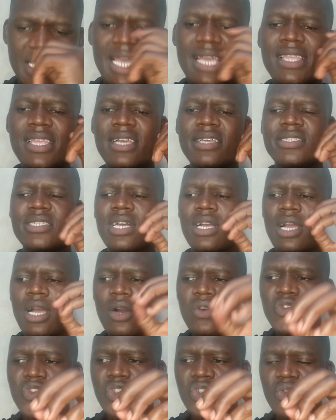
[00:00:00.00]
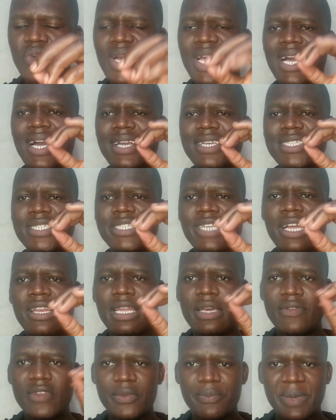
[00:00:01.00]
Kenya is a country where each
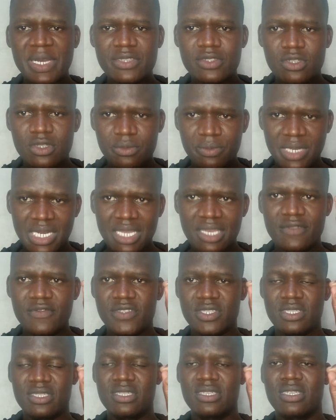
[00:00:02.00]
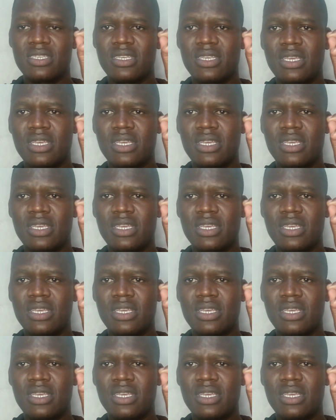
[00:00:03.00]
and every person believes